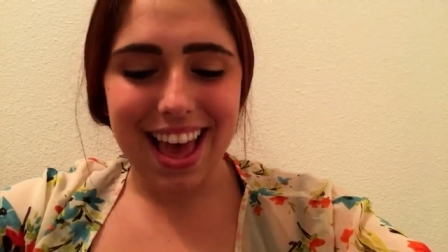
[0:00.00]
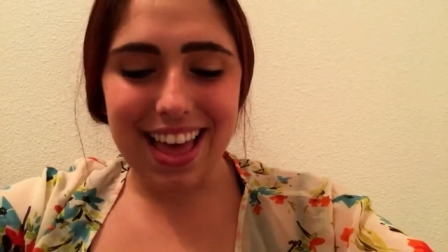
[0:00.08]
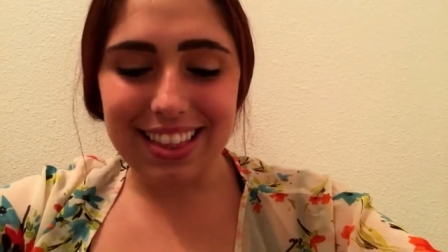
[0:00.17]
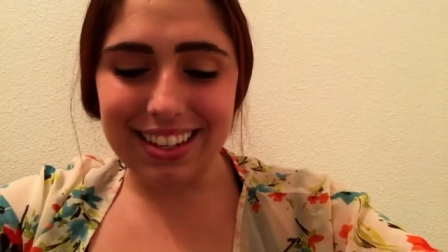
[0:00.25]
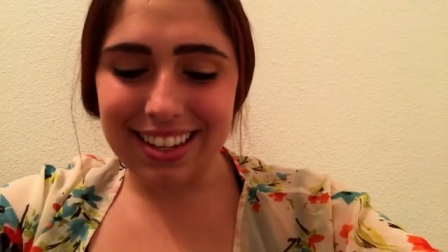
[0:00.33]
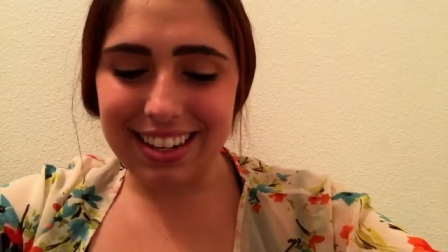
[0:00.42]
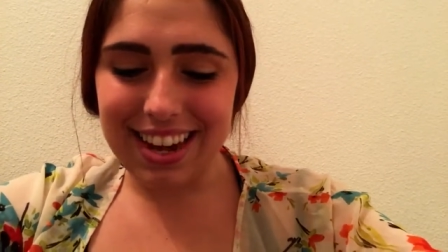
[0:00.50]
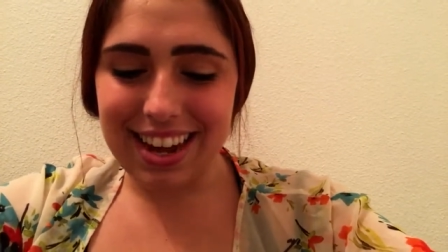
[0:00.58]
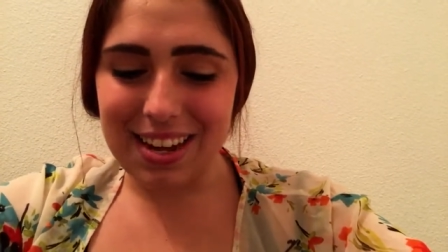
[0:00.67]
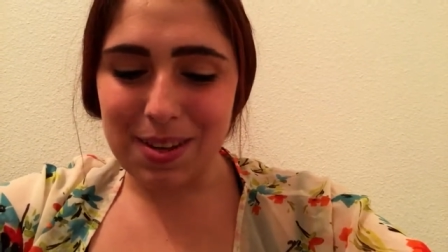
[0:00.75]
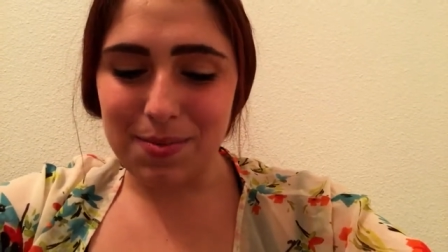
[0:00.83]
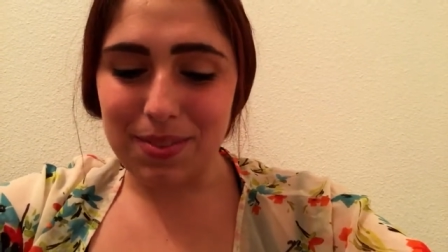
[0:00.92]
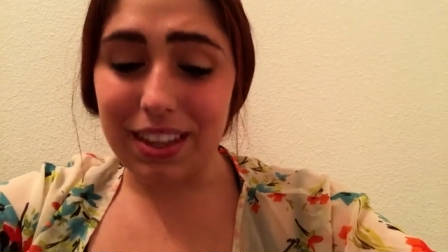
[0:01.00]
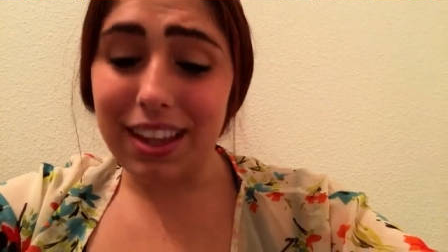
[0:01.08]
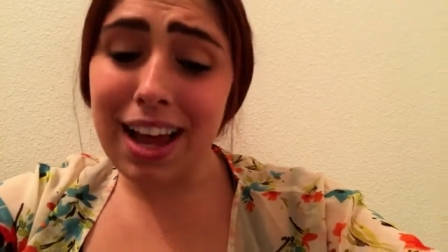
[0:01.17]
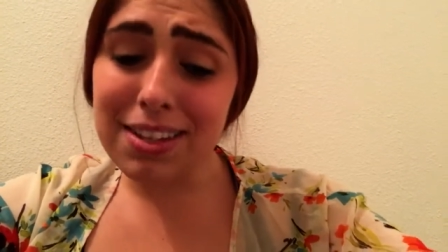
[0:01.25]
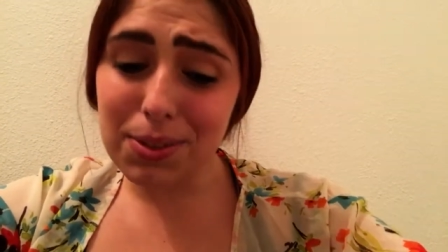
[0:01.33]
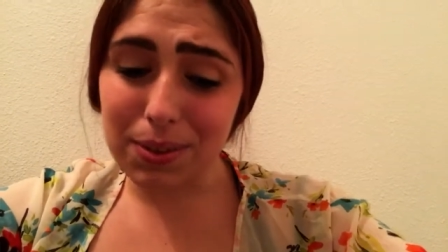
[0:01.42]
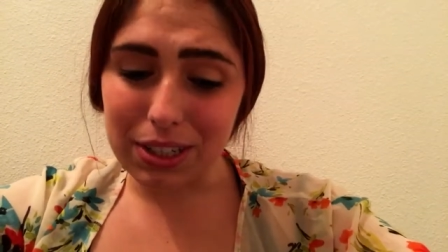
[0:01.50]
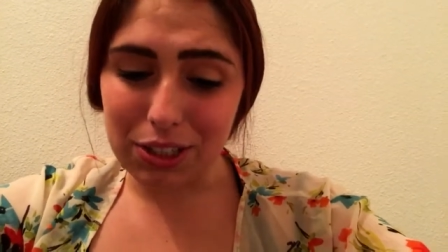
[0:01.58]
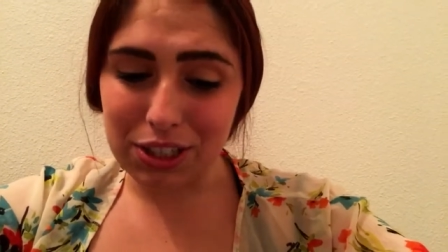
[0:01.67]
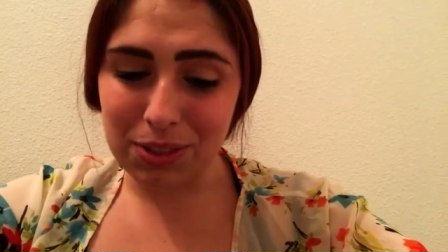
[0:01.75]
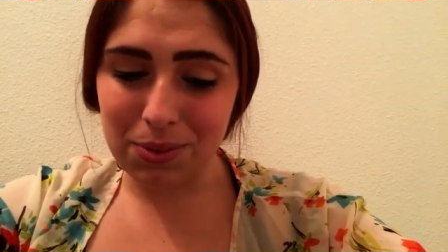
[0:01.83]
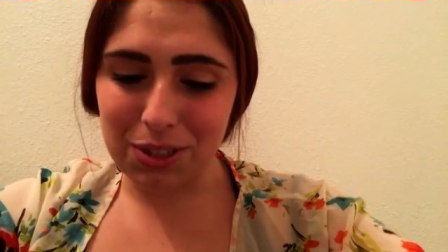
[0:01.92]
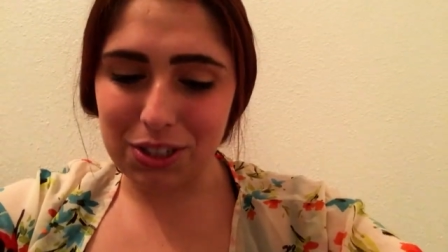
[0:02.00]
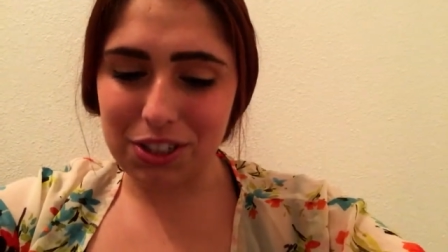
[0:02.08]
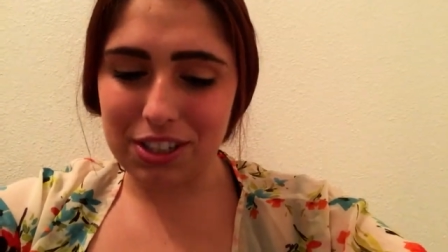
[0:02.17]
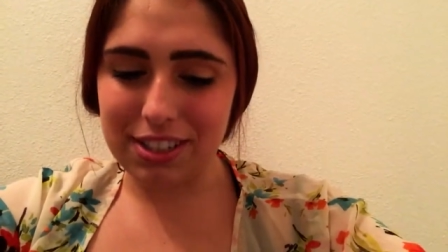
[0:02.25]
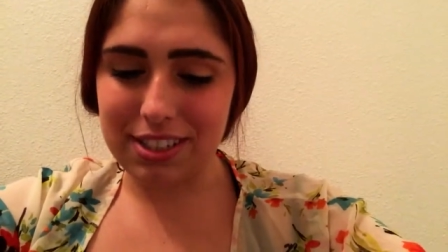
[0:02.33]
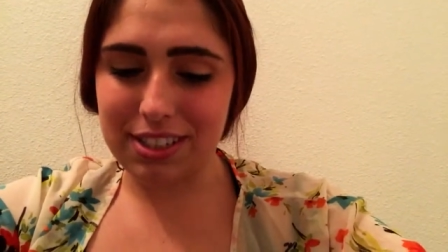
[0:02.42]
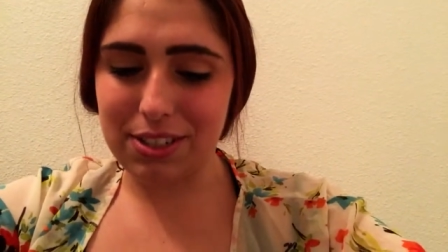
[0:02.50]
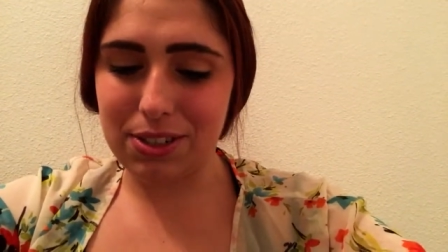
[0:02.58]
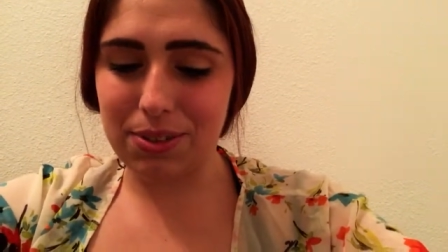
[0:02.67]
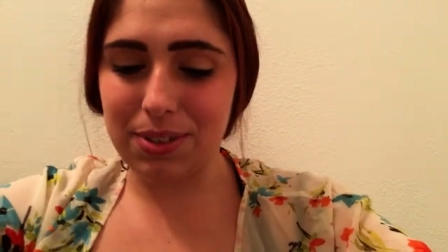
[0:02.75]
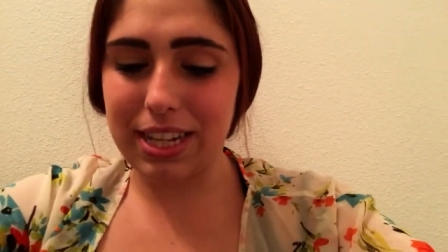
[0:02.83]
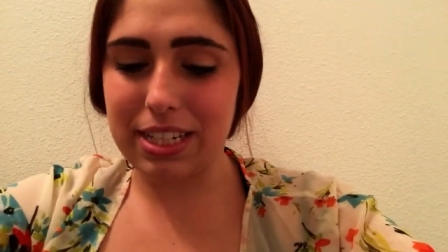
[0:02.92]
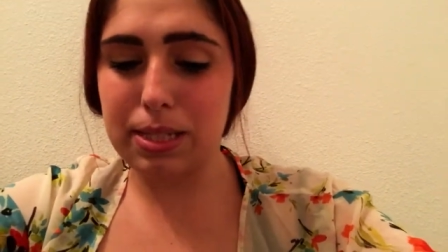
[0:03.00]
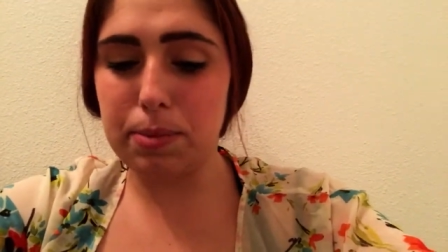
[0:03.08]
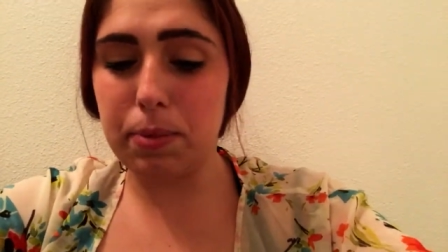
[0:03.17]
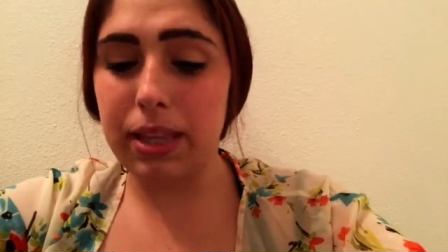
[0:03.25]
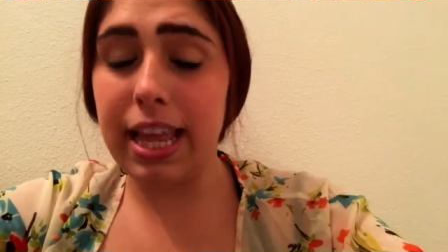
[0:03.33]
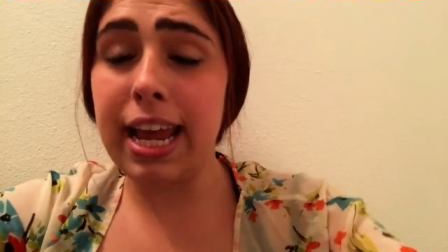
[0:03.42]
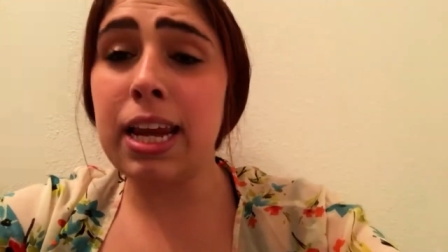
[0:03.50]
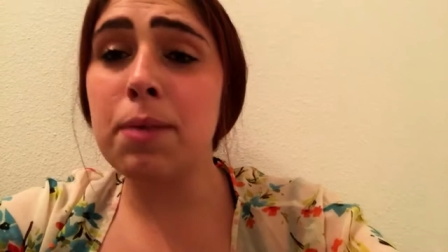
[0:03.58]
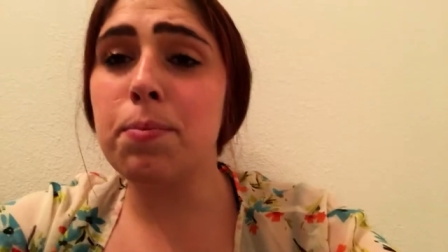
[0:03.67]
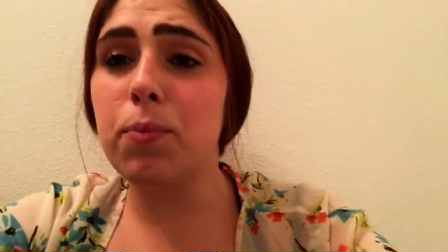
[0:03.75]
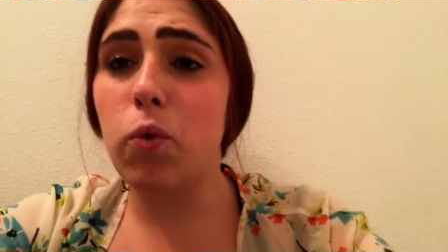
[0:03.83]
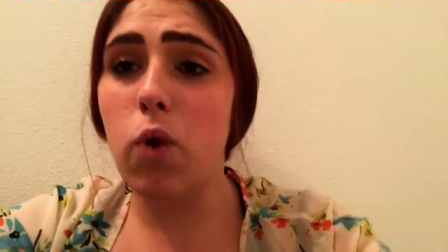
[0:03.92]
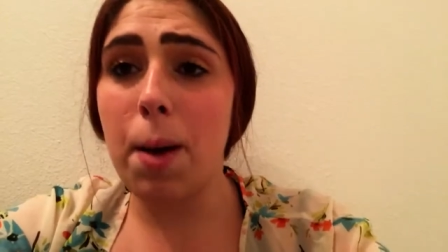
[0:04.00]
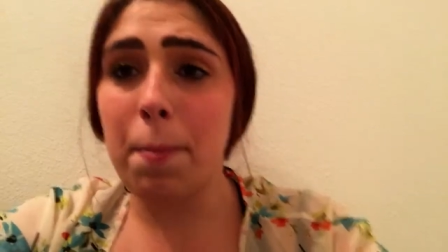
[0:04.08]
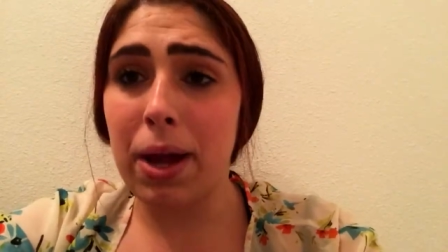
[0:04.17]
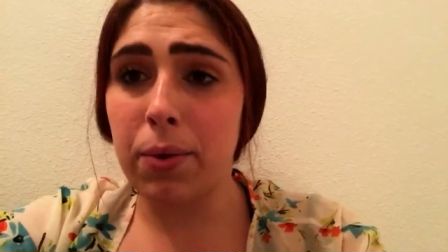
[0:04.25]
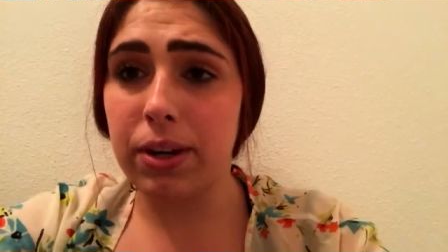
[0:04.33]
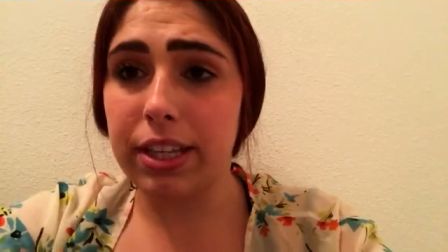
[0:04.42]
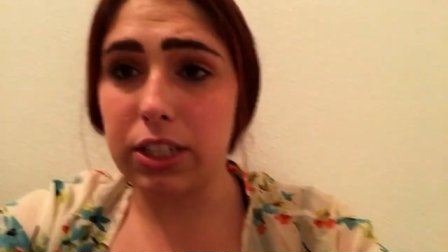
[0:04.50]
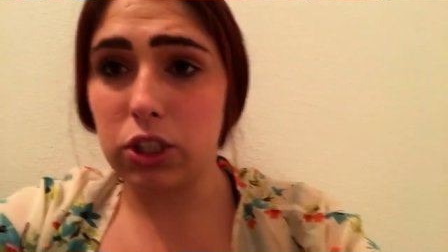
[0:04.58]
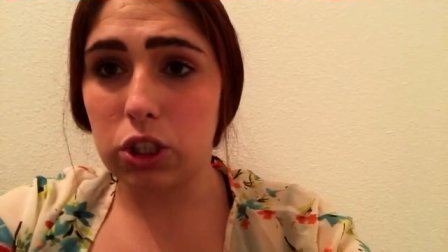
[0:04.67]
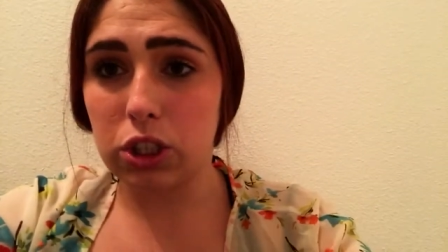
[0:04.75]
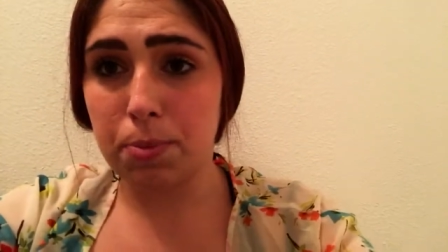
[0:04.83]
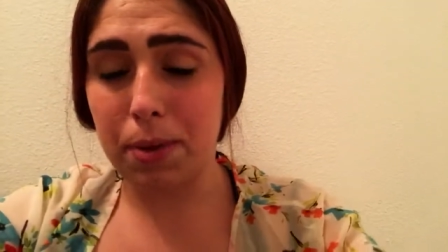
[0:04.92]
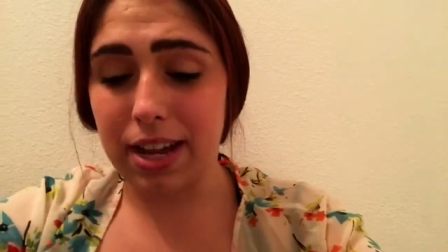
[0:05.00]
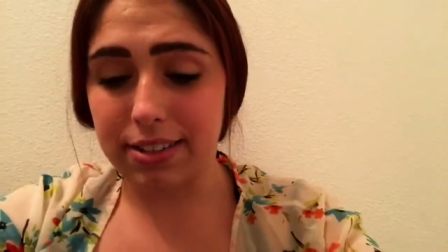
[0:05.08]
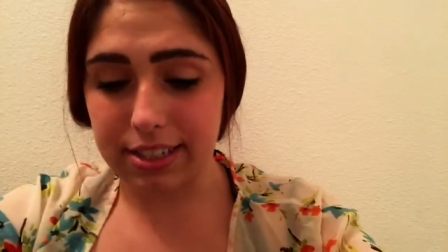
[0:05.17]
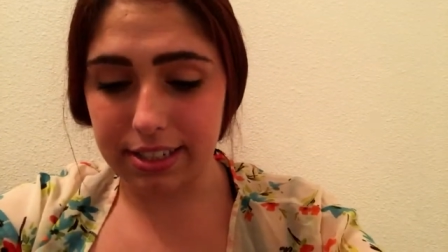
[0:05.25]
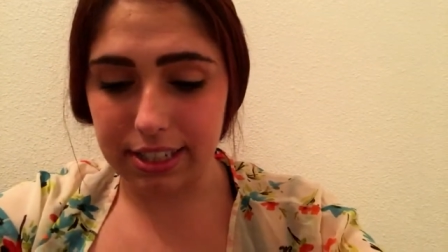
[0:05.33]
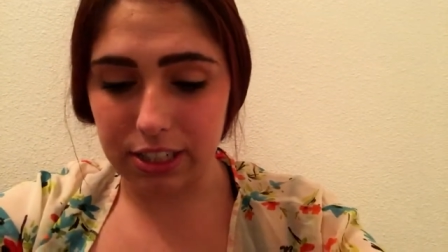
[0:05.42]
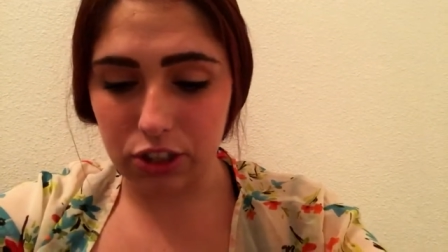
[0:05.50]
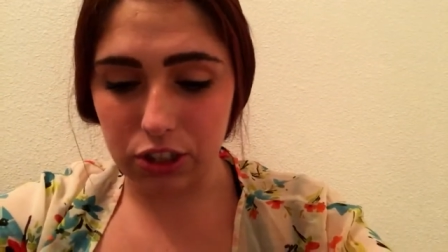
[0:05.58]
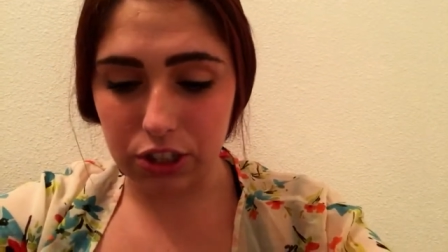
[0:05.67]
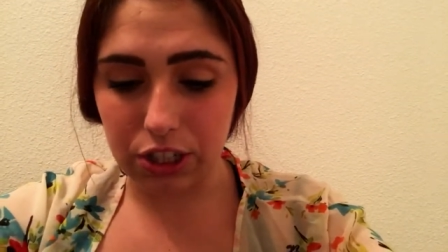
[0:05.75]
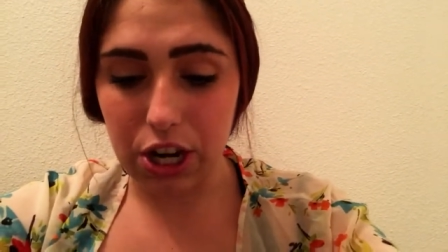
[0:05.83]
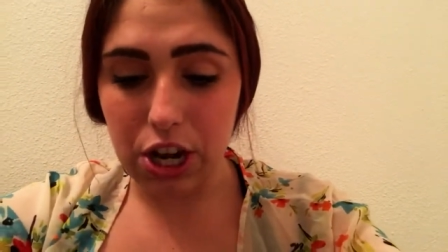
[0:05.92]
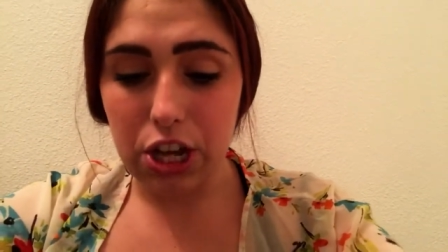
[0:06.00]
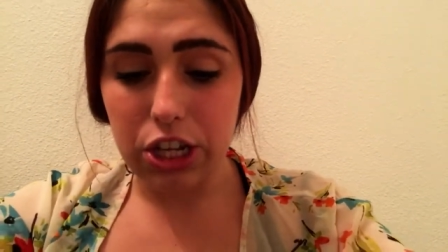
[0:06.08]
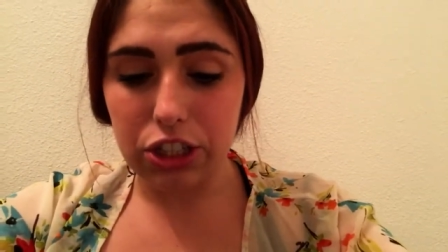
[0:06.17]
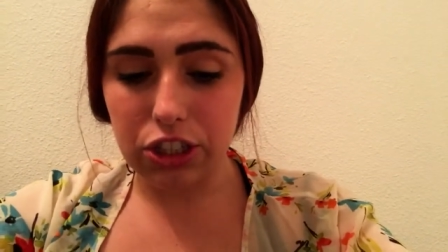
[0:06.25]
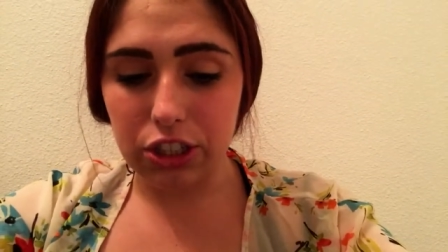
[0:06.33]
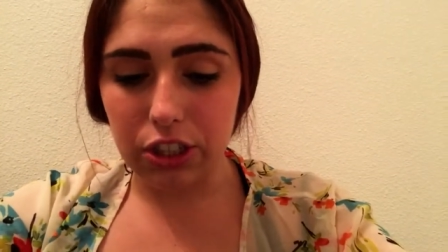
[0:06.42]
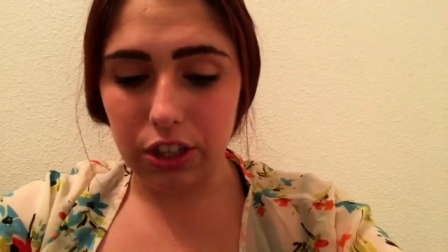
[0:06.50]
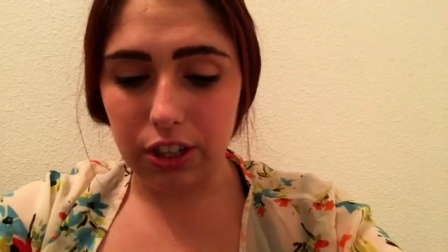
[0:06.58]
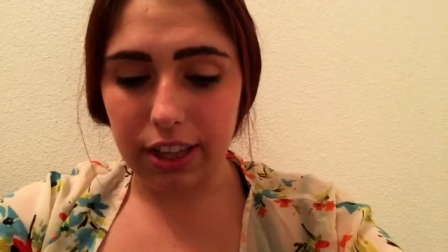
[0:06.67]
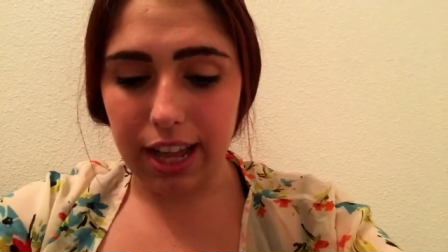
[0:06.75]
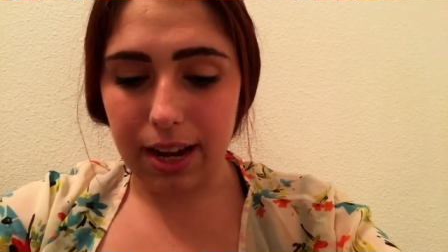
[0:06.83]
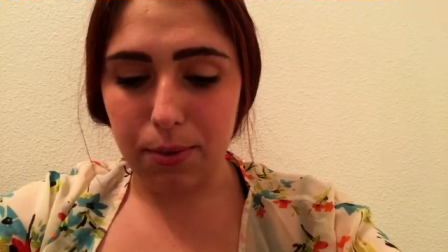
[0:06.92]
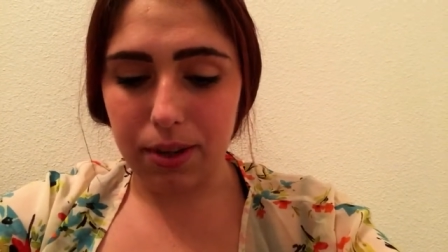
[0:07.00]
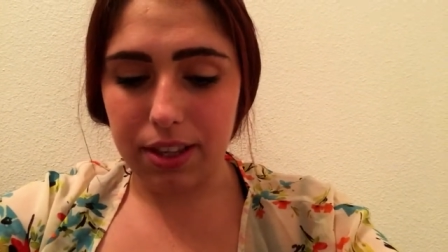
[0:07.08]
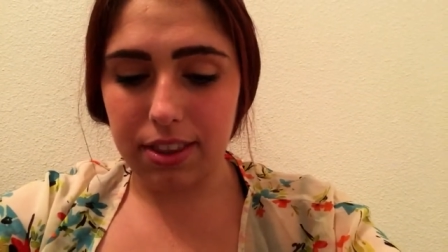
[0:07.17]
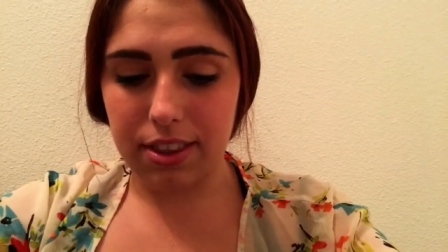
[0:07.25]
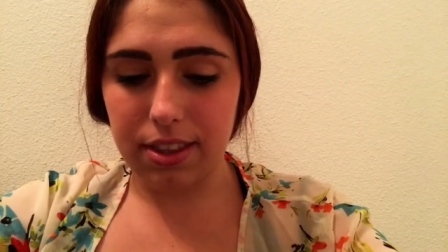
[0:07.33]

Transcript: And then um, the last question was just to explain what my relationship as a teacher should look like with